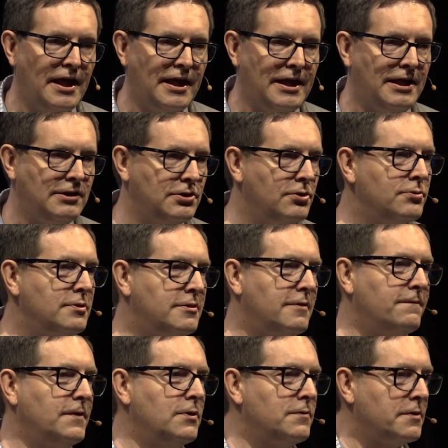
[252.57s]
He knew that
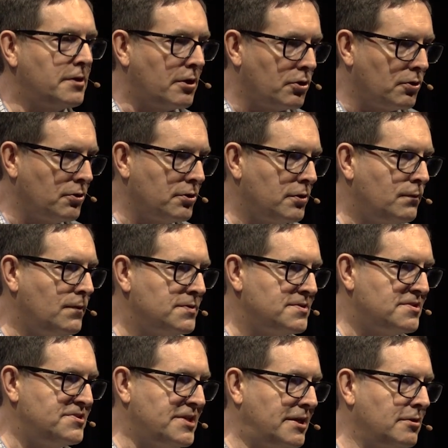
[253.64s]
the view that our Earth was
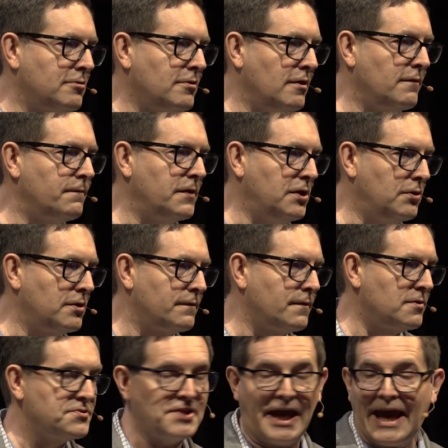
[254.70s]
the center of the
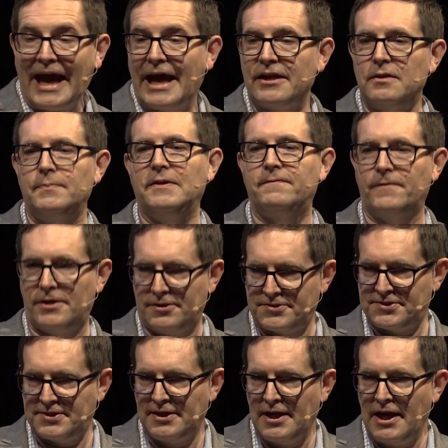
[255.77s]
universe had to be
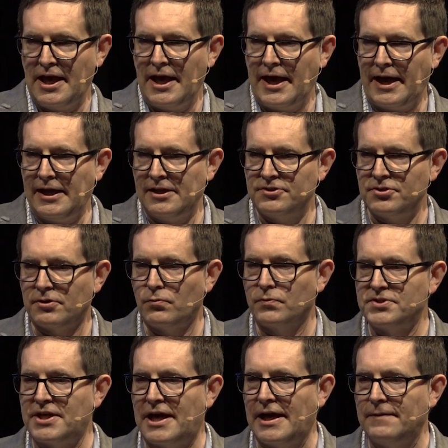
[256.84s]
false. And it
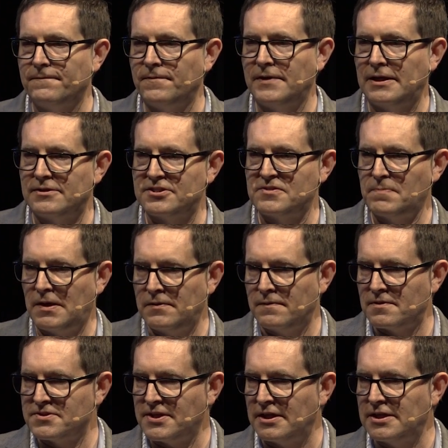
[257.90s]
took time for that to spread through
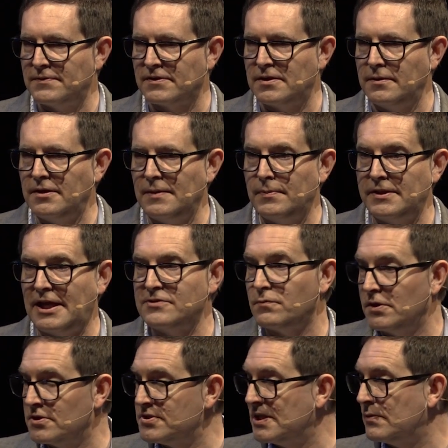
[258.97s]
the scientific community, but that's
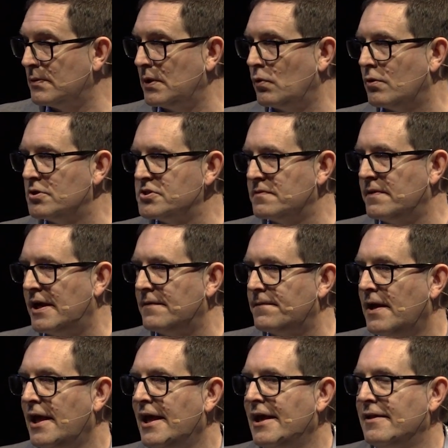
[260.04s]
what you see with the origin of
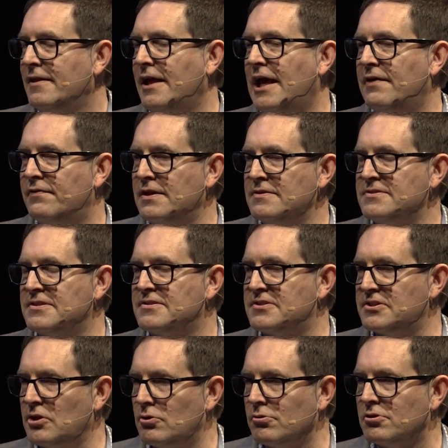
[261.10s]
life. The evidence is
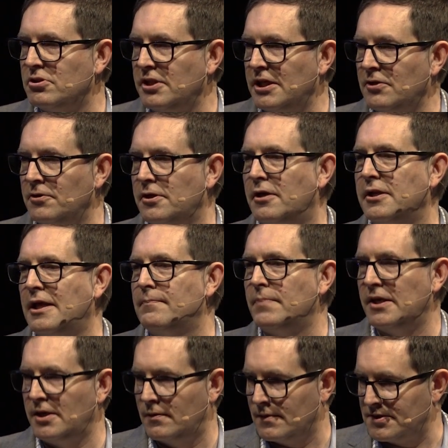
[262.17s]
so clear and
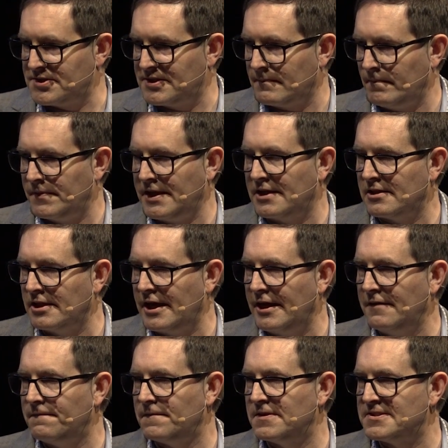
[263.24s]
unambiguous that
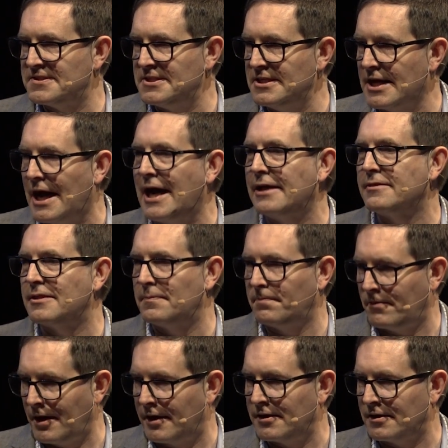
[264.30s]
life is not the
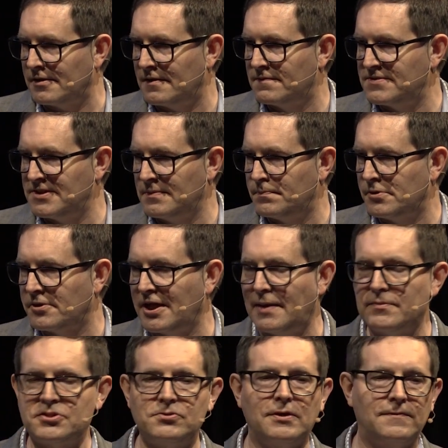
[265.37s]
product of simple
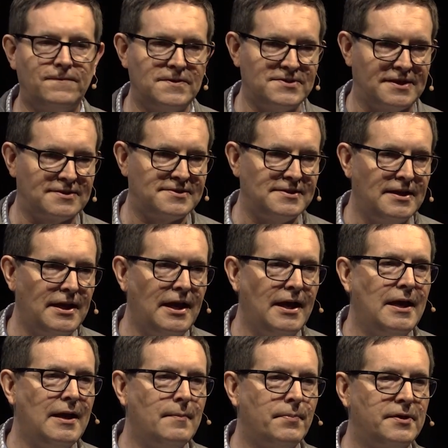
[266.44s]
chemistry and physics,
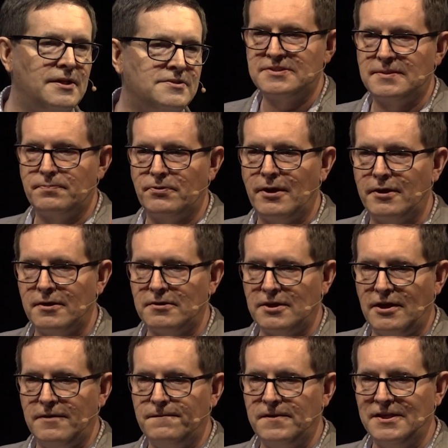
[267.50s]
but it's the product
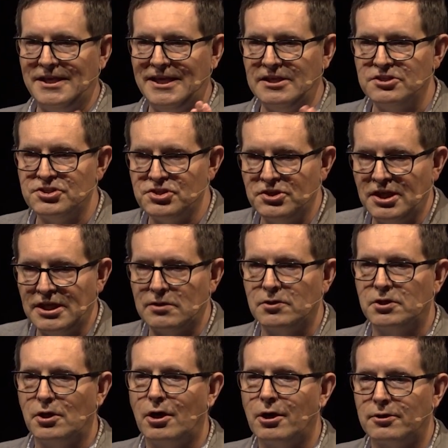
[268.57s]
of an engineer
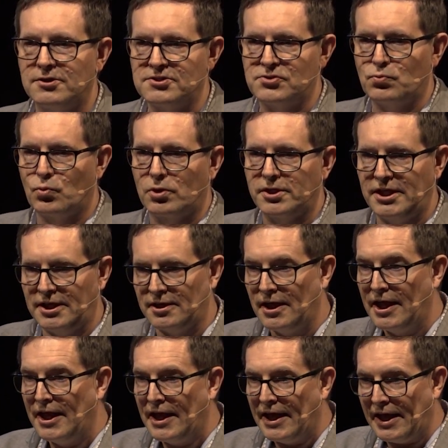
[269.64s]
and artist working
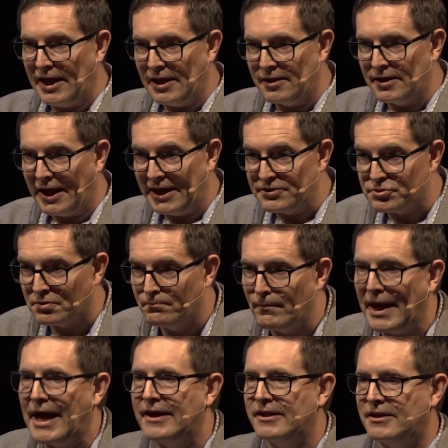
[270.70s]
in a
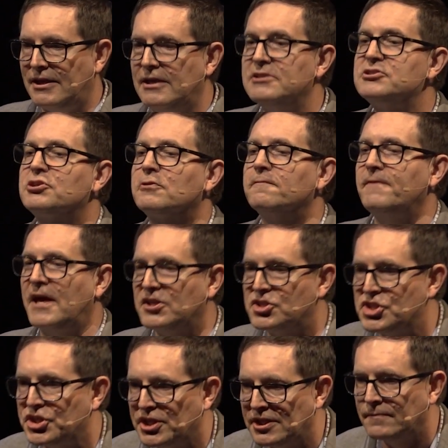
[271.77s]
dramatic
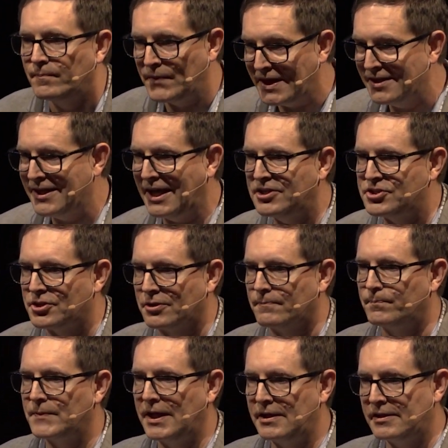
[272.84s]
intervention in nature.
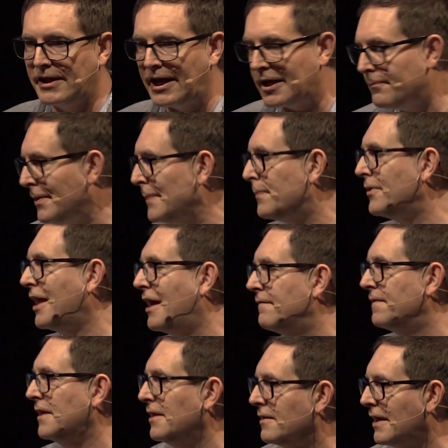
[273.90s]
And a lot of people
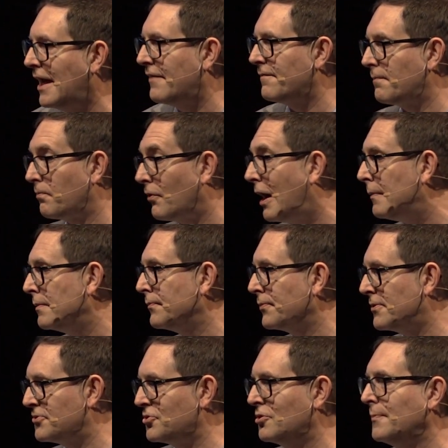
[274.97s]
have a problem
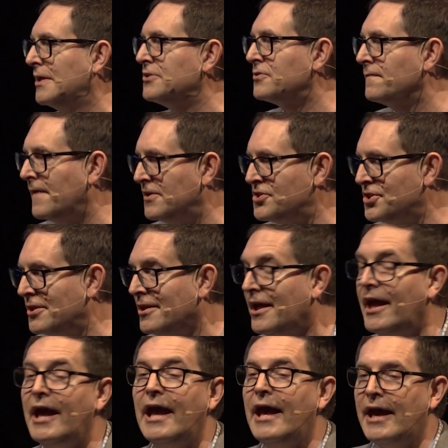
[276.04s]
with the term intervention,
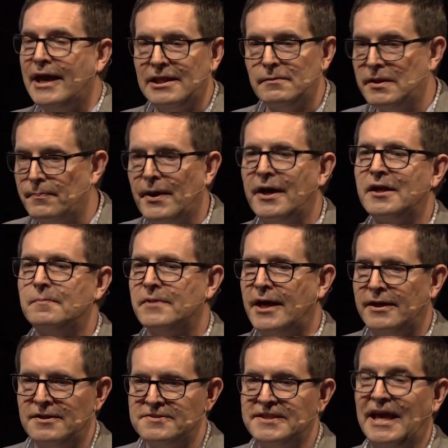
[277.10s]
and the bottom
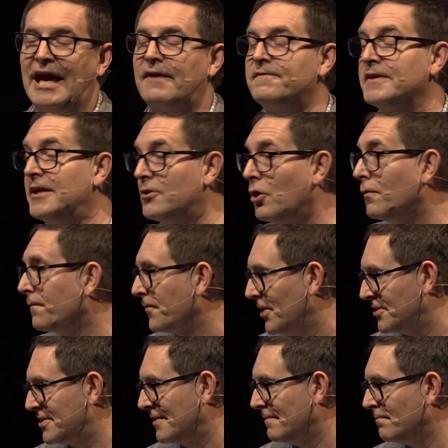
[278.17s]
line is they have to get over
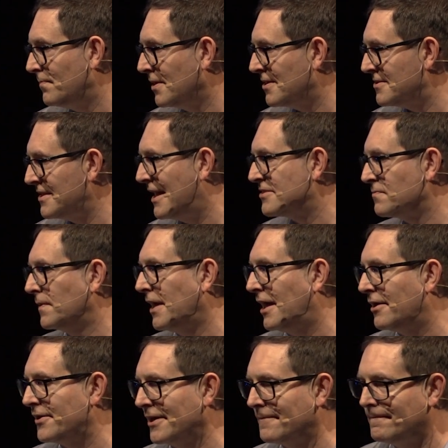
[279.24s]
it, because that's
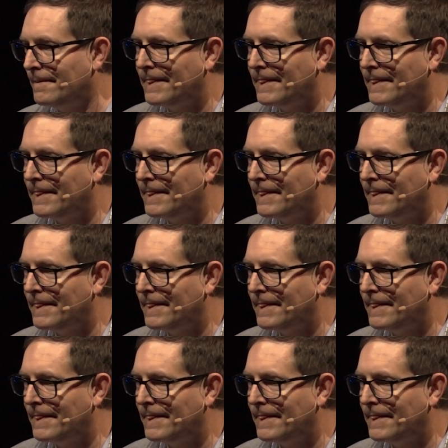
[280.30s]
reality.